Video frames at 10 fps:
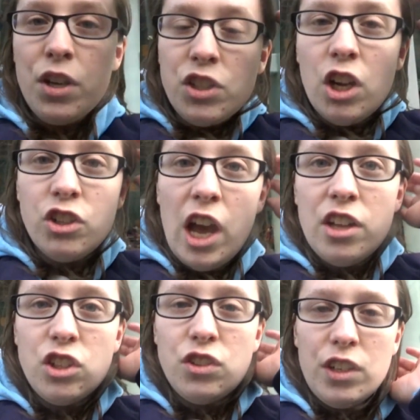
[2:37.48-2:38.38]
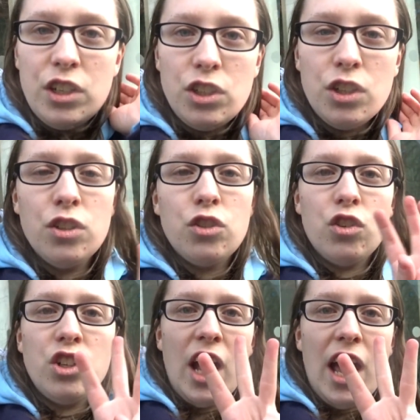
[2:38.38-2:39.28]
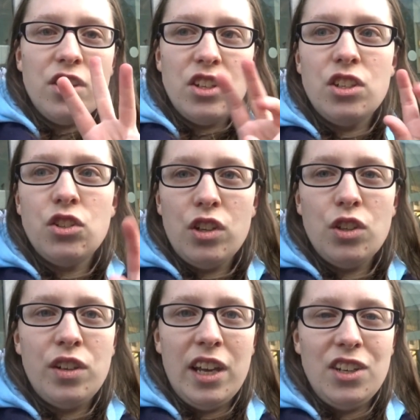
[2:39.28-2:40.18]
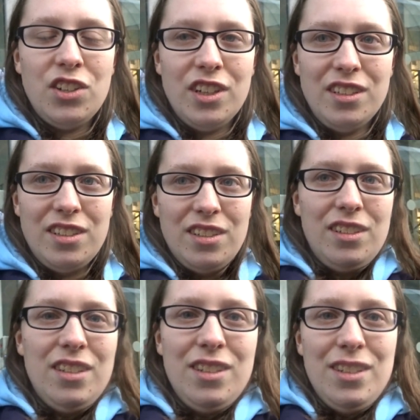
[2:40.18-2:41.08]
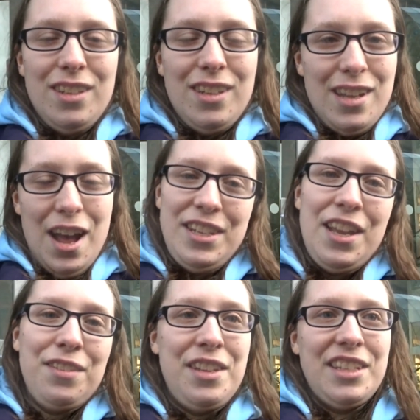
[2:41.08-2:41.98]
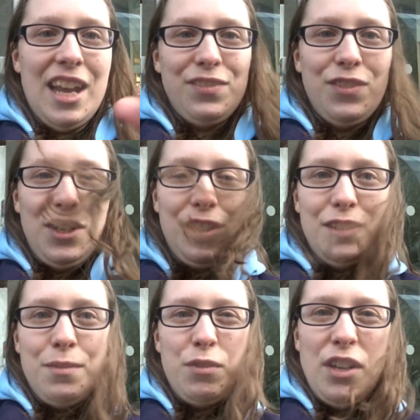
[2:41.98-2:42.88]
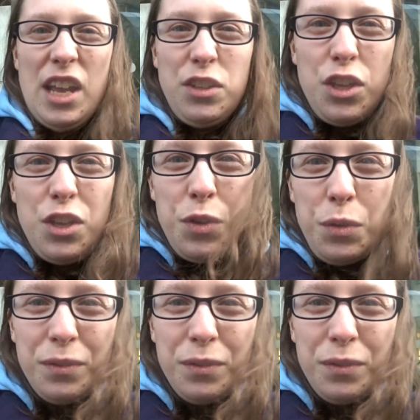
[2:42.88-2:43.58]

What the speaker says: going to start our challenges very soon. Three challenges in three locations. I'll tell these guys first, before I tell you.